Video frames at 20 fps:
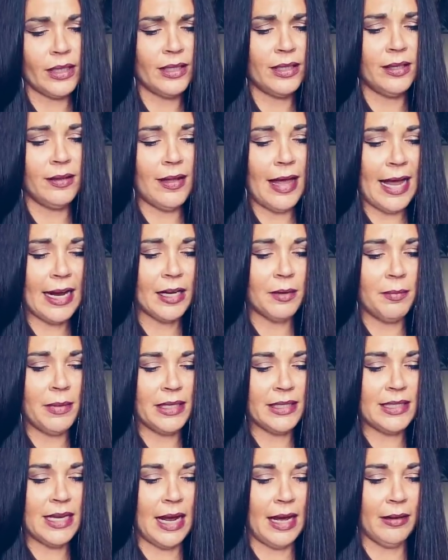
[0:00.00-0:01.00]
a lack
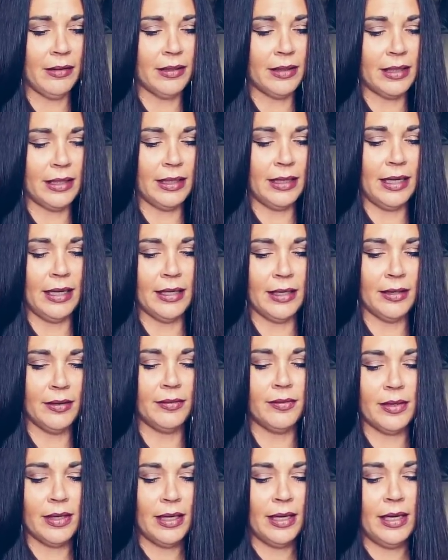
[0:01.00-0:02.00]
mentality and
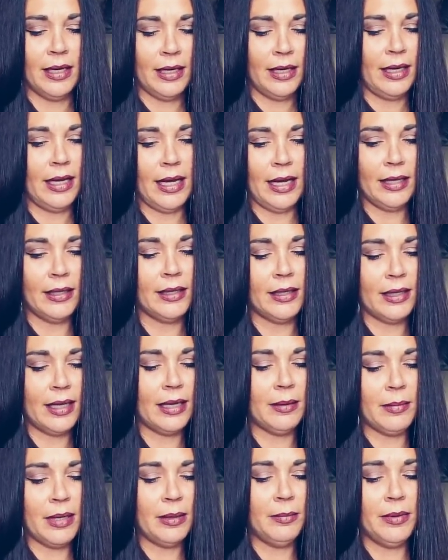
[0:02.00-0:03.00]
if and
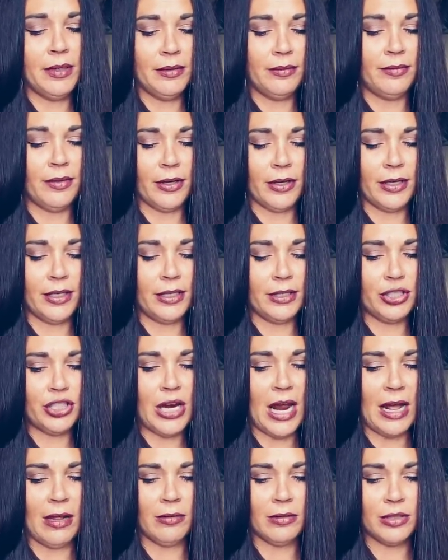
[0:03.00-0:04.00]
they may be very
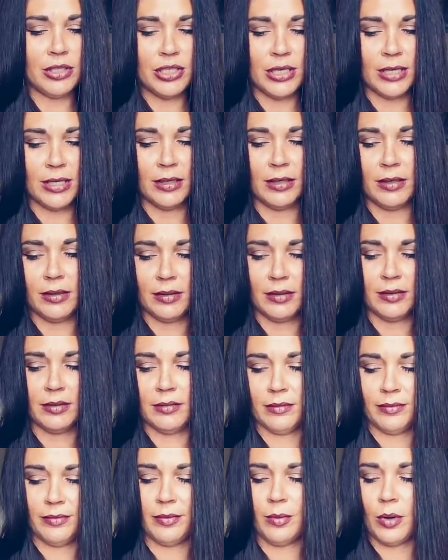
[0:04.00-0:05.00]
challenging
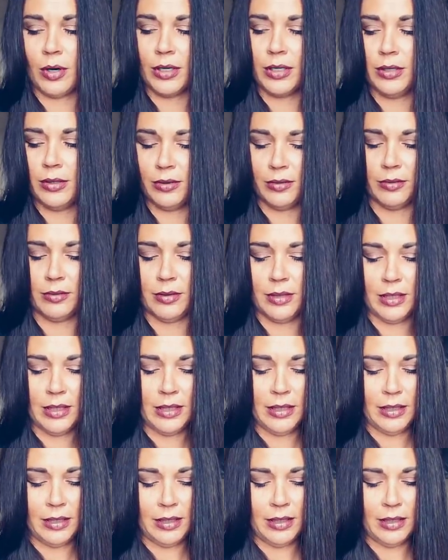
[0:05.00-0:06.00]
for you
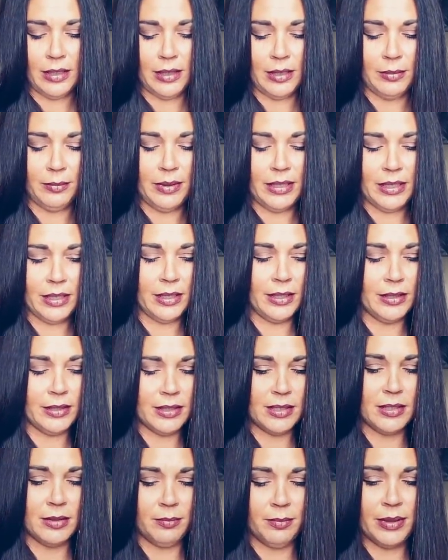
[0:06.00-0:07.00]
uh,
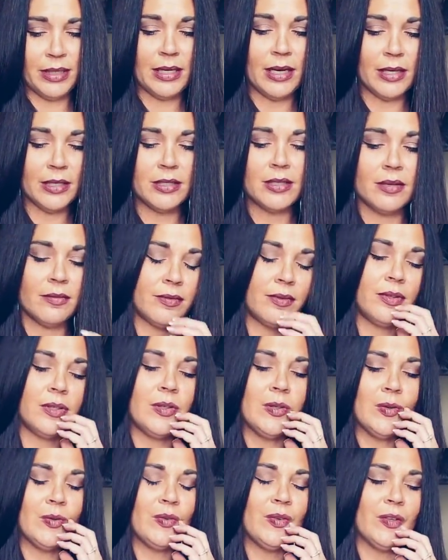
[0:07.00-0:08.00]
because because of
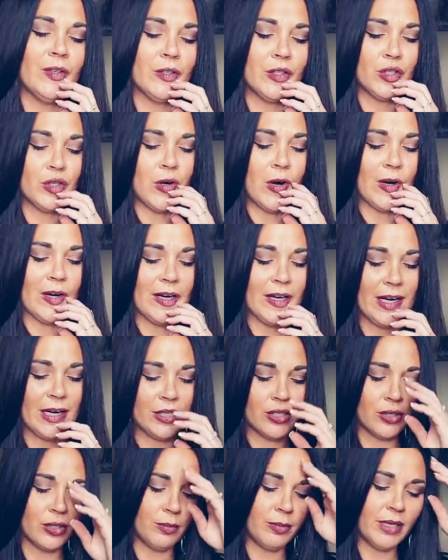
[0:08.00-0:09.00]
you feel a strong
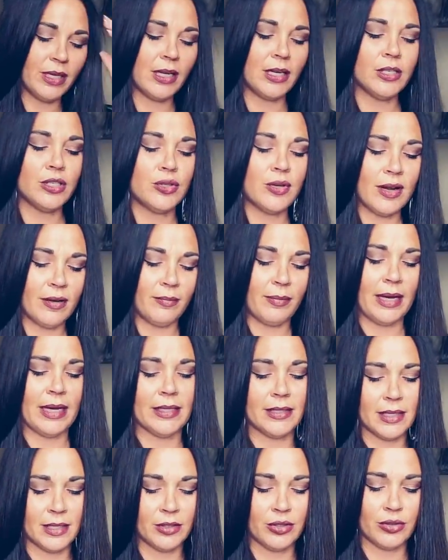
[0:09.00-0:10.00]
connection or because you have
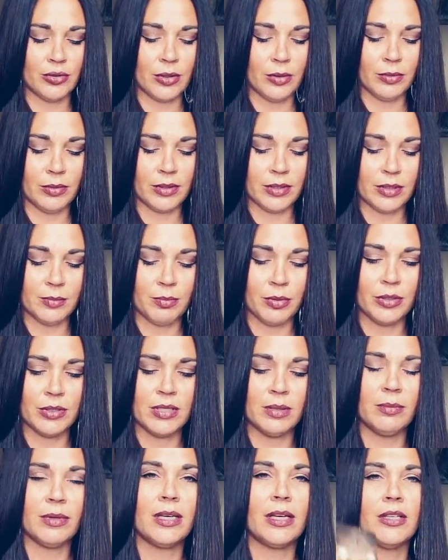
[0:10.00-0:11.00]
past history with this
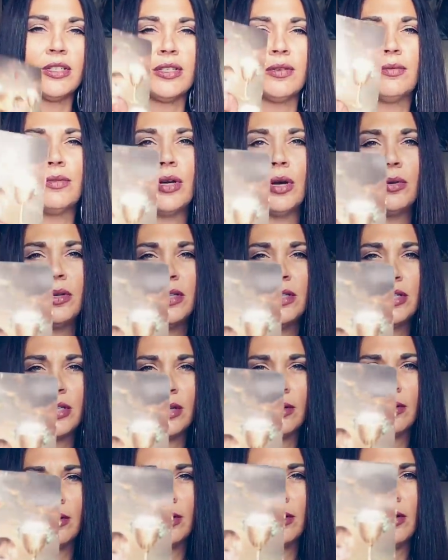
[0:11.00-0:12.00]
person because you've known each
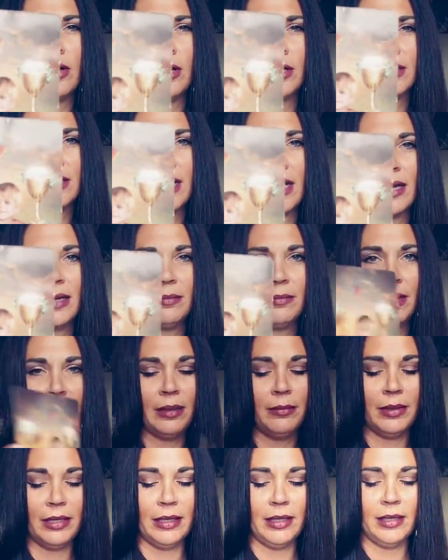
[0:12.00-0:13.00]
other a long time
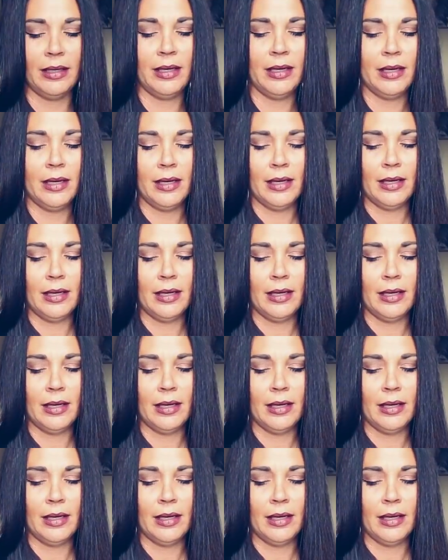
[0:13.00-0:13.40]
maybe